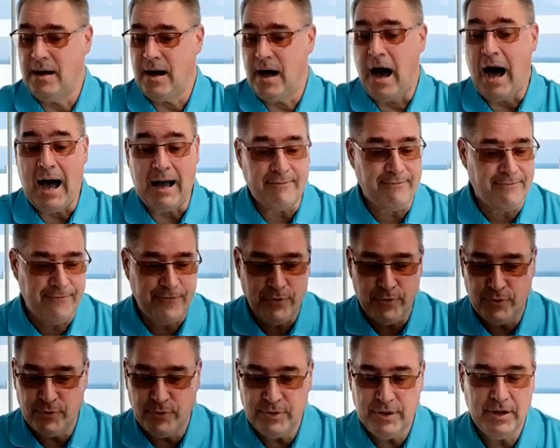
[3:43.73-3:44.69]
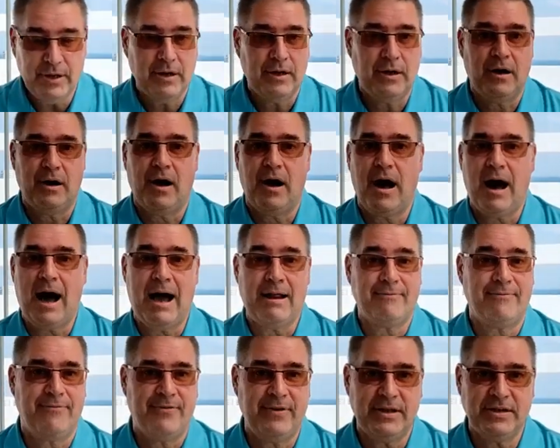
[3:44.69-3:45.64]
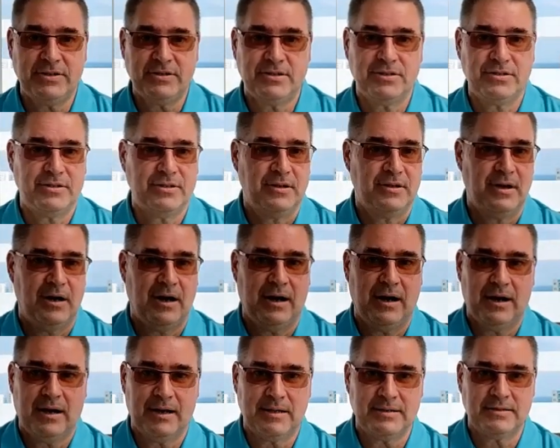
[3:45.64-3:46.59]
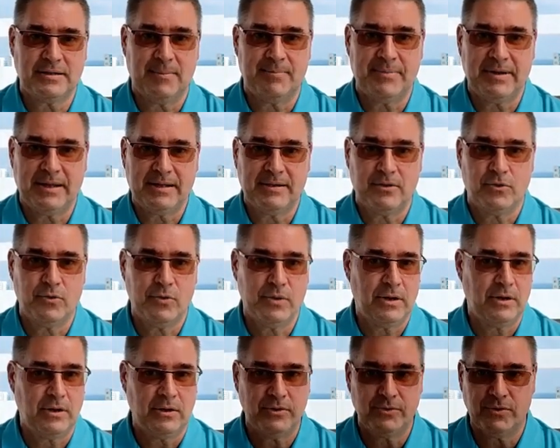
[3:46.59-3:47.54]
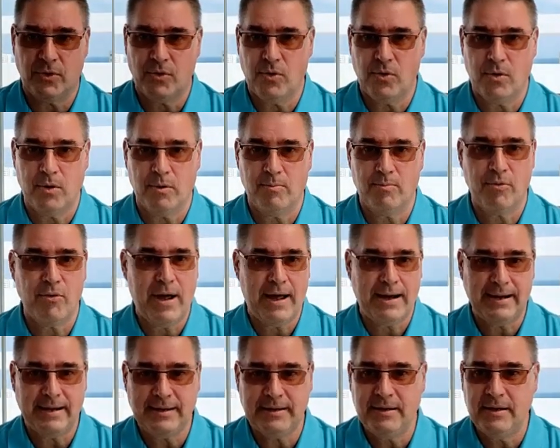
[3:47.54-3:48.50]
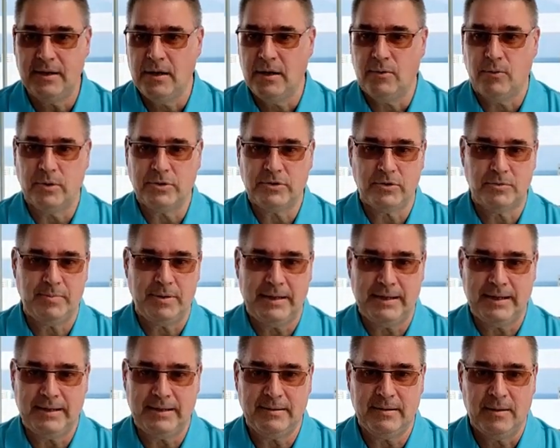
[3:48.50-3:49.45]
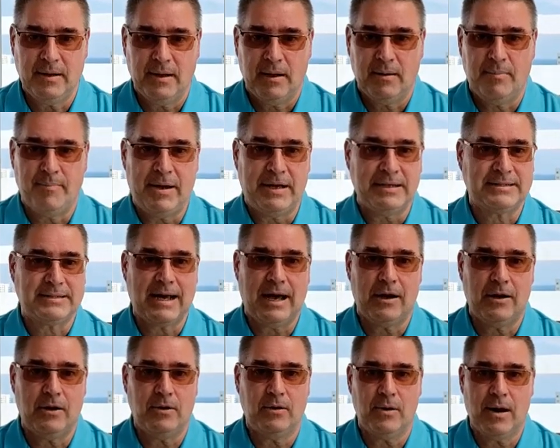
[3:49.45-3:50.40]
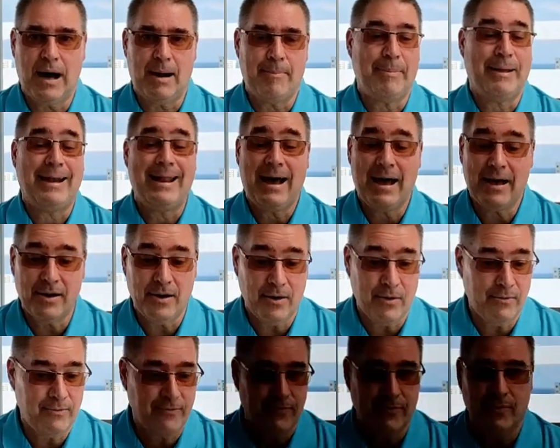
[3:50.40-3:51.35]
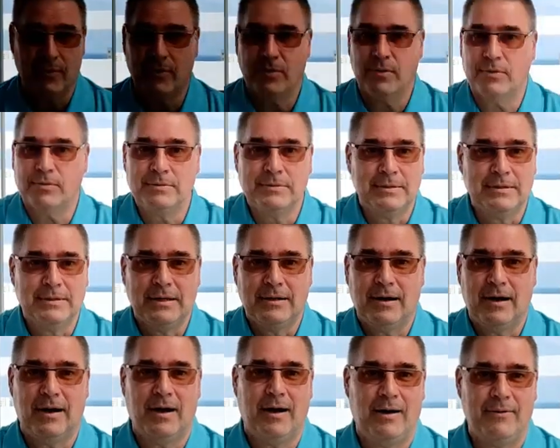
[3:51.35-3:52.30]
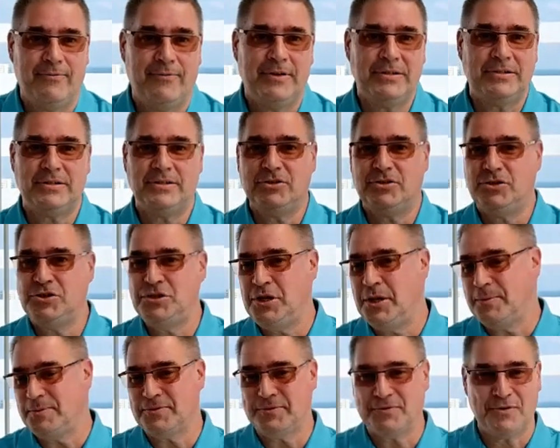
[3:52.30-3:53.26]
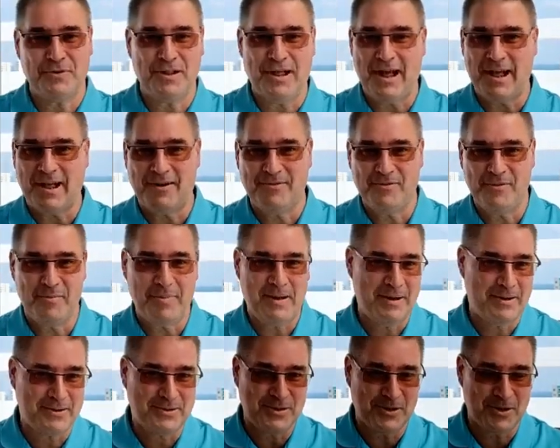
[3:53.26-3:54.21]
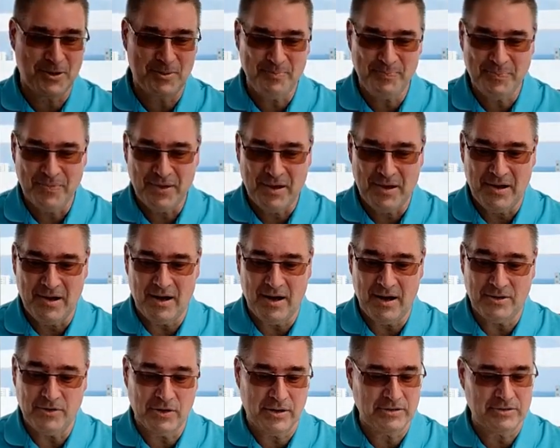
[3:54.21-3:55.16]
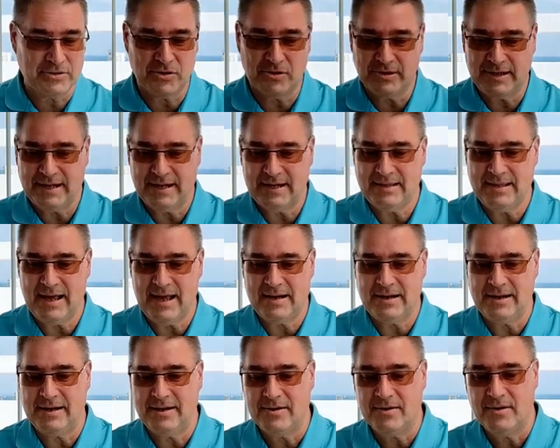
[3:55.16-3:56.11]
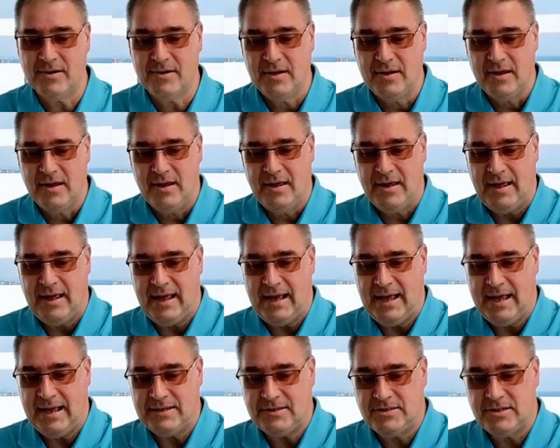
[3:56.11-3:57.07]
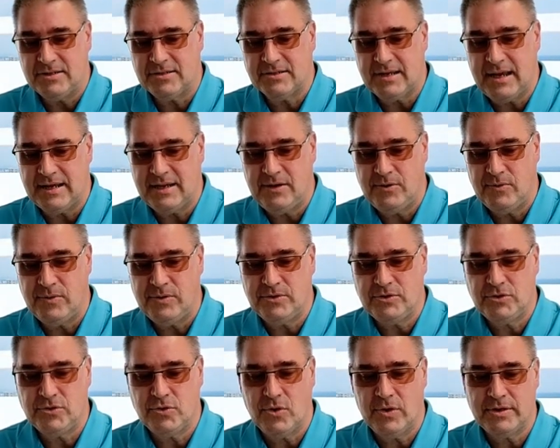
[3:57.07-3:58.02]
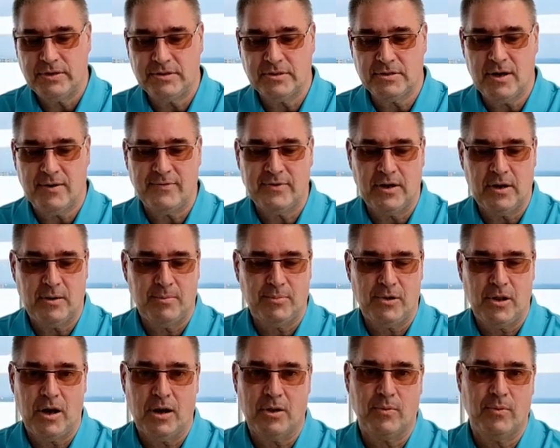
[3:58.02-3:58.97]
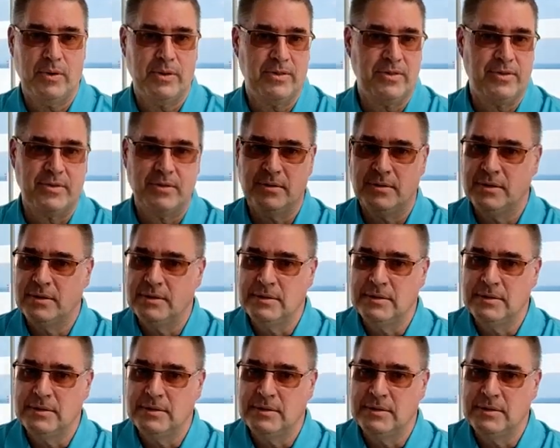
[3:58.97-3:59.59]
hot food, hot fish, something grilled or breaded, which would be pescado apanado for fish and chips, for lack of a better term. You can certainly get that here. And just like you'd enjoy Sauvignon Blanc with,